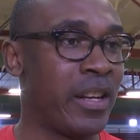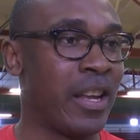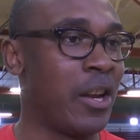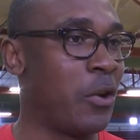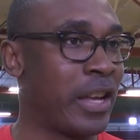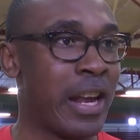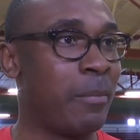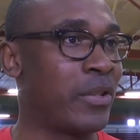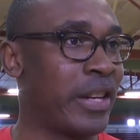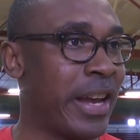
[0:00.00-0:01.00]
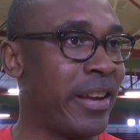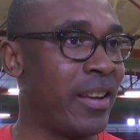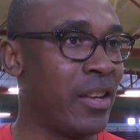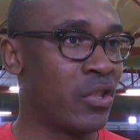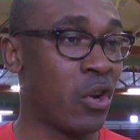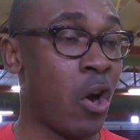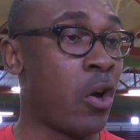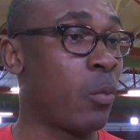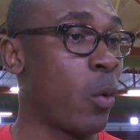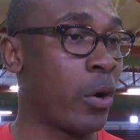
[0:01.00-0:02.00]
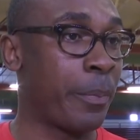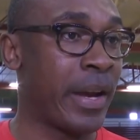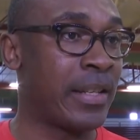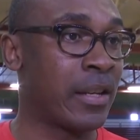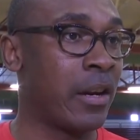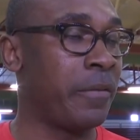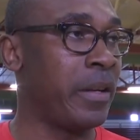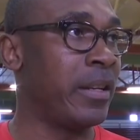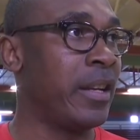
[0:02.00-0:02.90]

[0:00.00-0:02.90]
and look at him today. So hard work pays off.